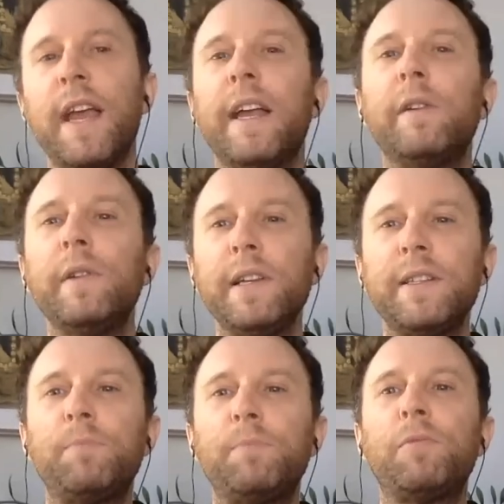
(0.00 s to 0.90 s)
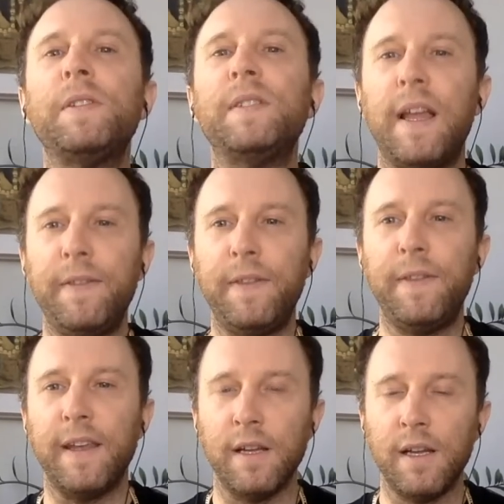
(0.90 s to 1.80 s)
Here he is
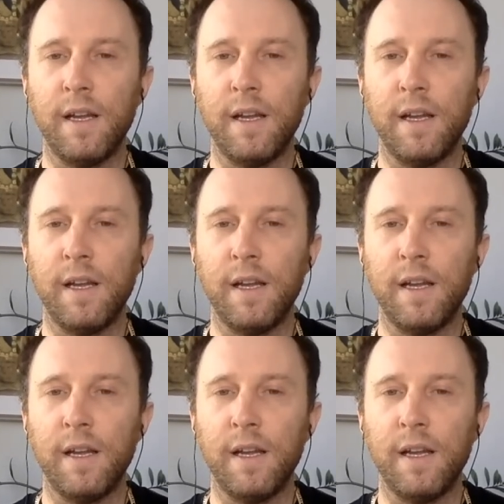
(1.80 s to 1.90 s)
presenting,